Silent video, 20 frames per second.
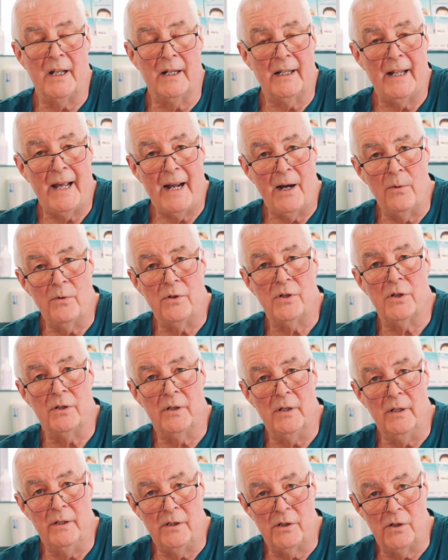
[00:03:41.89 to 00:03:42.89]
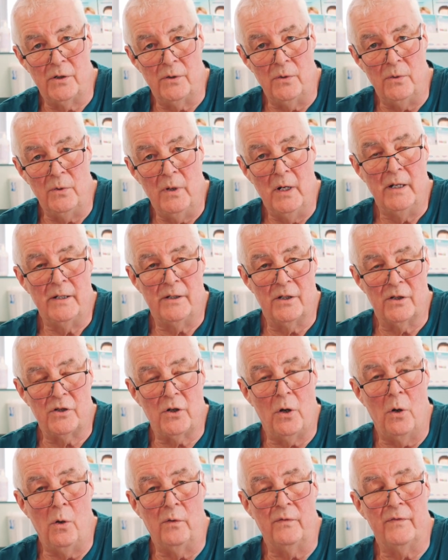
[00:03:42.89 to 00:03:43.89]
allowed to
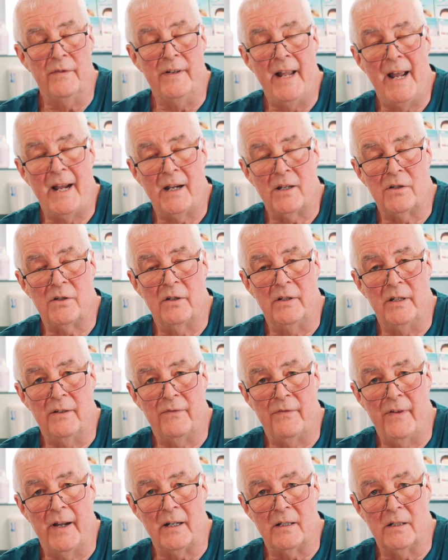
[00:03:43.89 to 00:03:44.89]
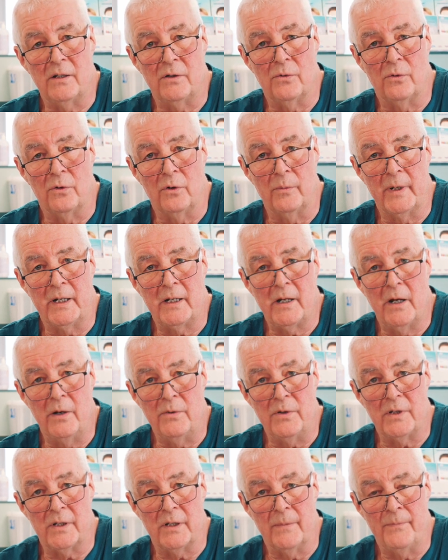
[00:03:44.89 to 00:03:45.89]
dissolve next to the affected oral
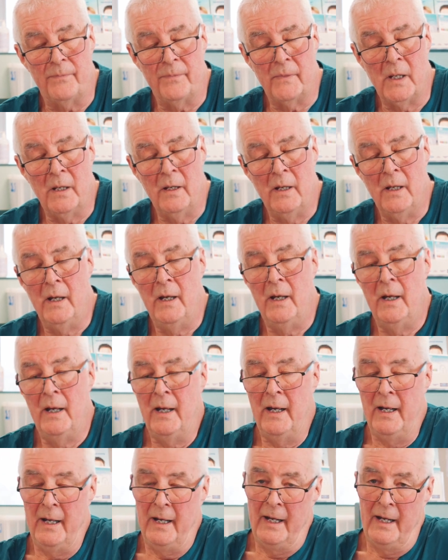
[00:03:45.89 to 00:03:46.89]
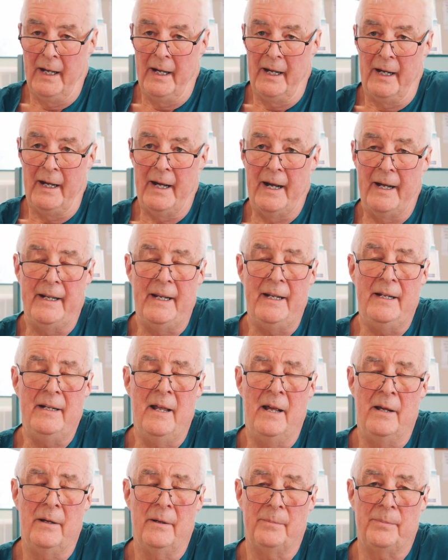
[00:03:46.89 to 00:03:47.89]
mucosa. And in
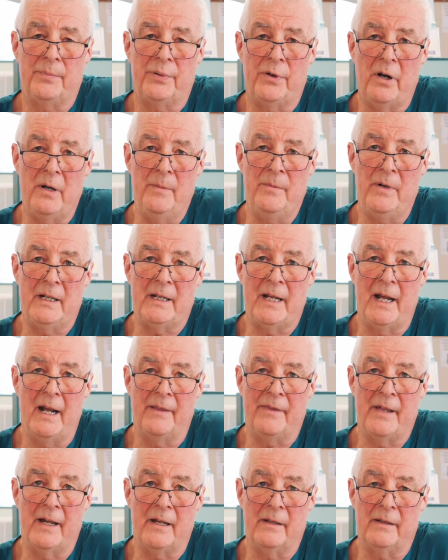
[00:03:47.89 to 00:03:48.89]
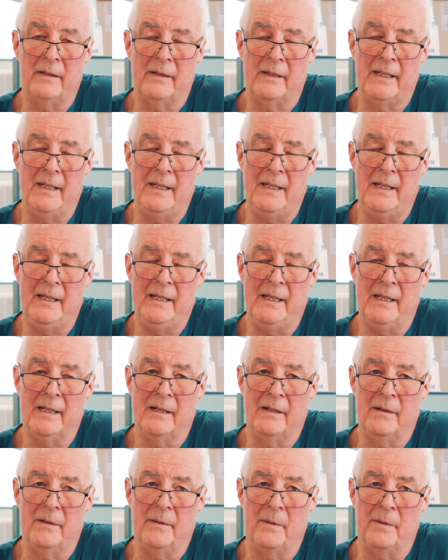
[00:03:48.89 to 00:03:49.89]
primary care, that the
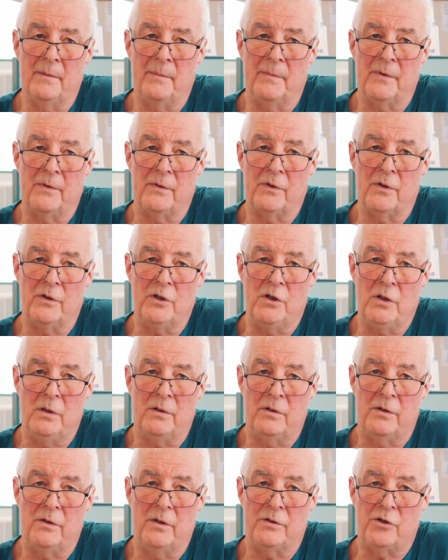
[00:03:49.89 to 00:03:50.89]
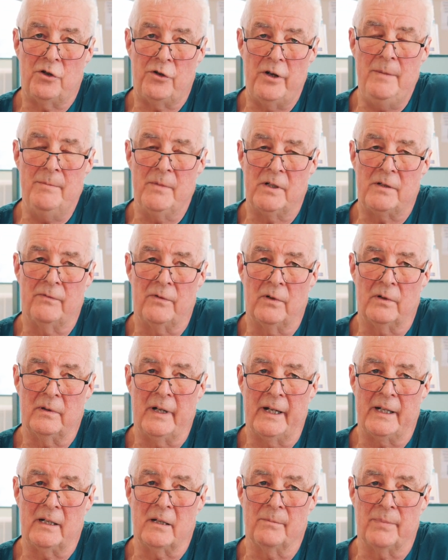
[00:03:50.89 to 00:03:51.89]
treatment of
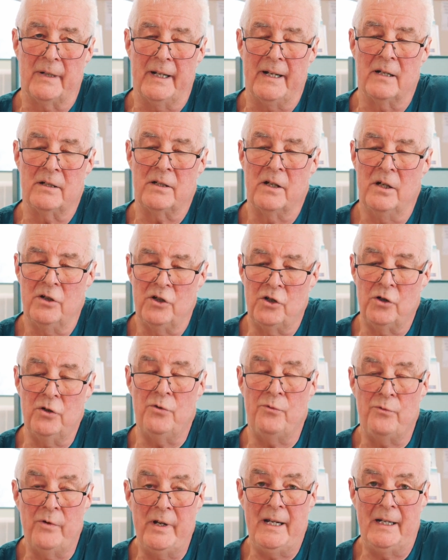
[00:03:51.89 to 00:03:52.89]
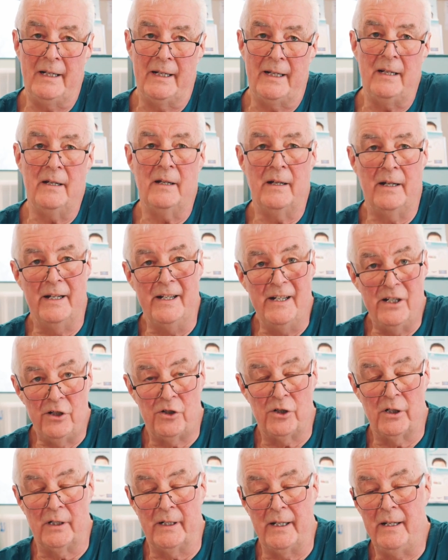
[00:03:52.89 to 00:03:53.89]
lichen planus should really
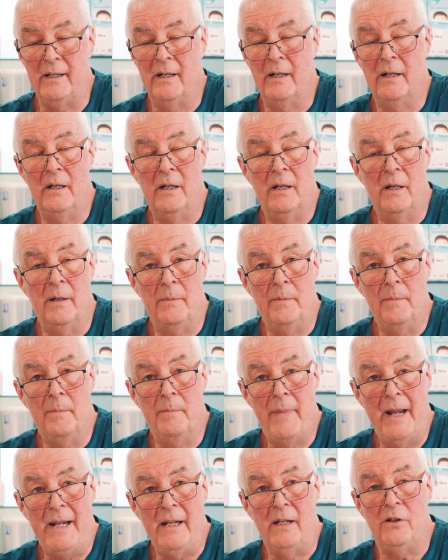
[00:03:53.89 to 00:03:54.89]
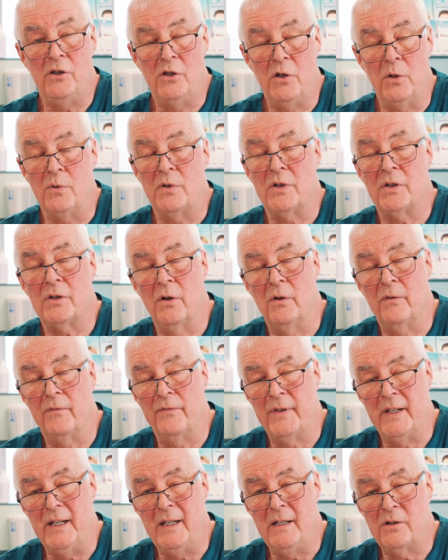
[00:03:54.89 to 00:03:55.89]
initially make use of
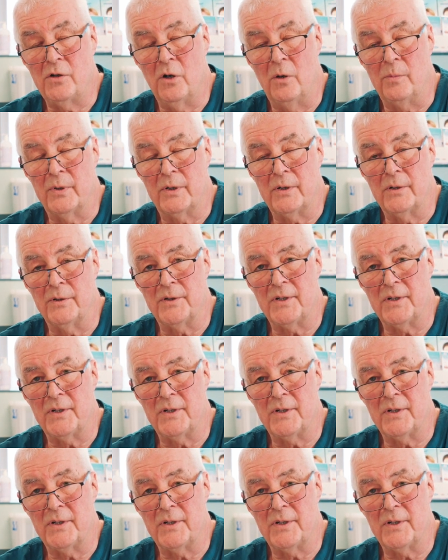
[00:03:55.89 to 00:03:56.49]
the topical